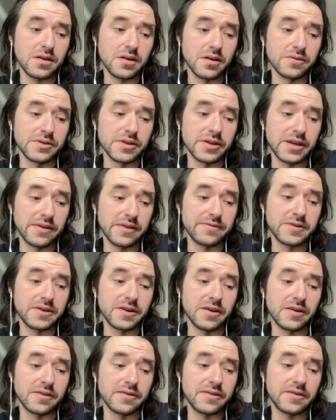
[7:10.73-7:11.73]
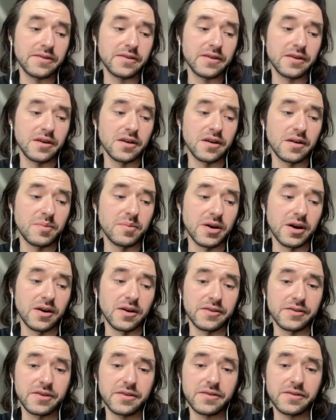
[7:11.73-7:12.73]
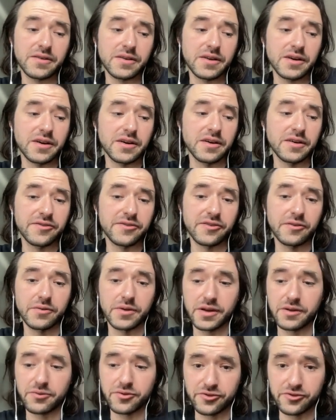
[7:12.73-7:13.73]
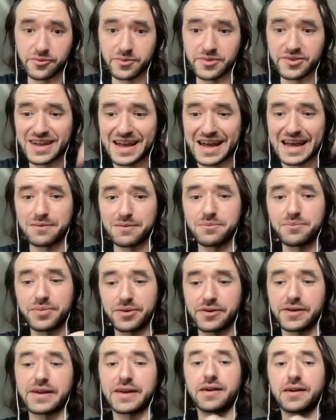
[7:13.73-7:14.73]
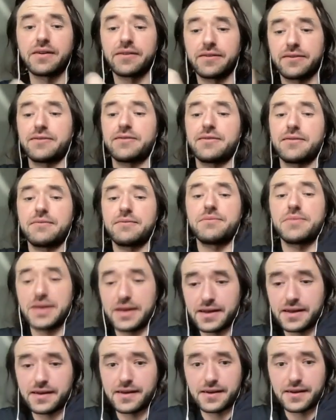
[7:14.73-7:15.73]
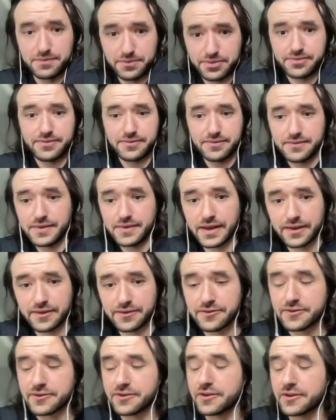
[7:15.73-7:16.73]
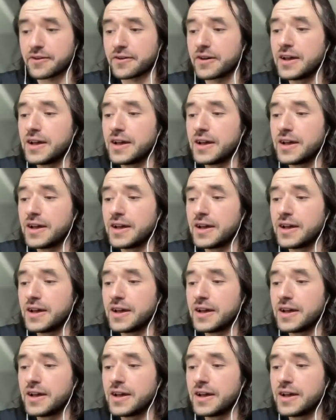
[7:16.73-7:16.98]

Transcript: the gift cards parts. So it was almost hampering us picking up extra